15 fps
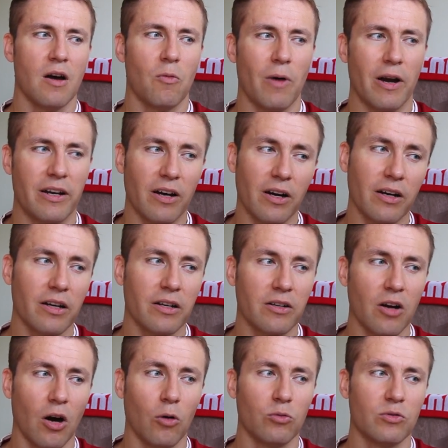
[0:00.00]
Where Duncan
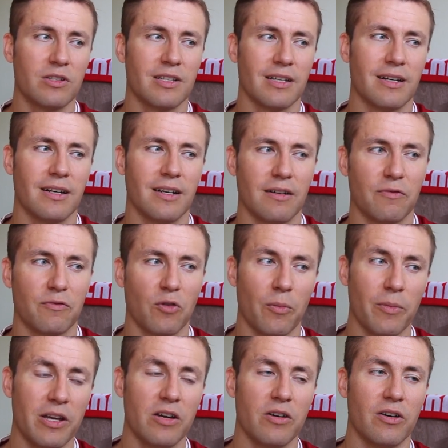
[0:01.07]
goes
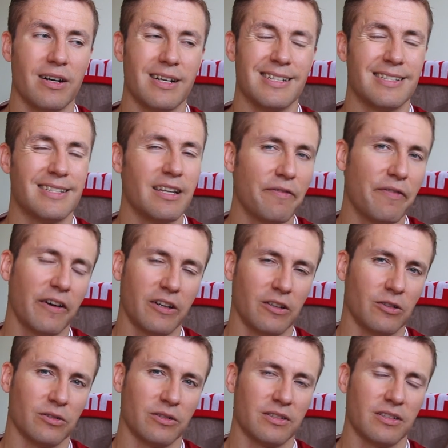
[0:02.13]
from here is
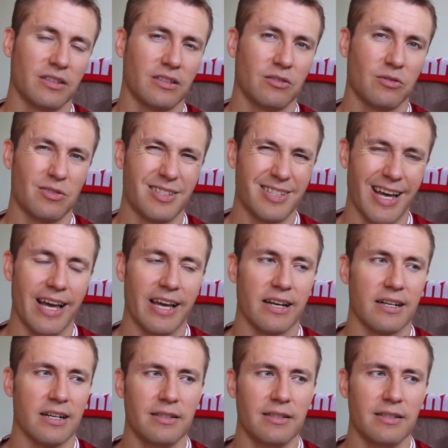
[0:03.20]
difficult to say.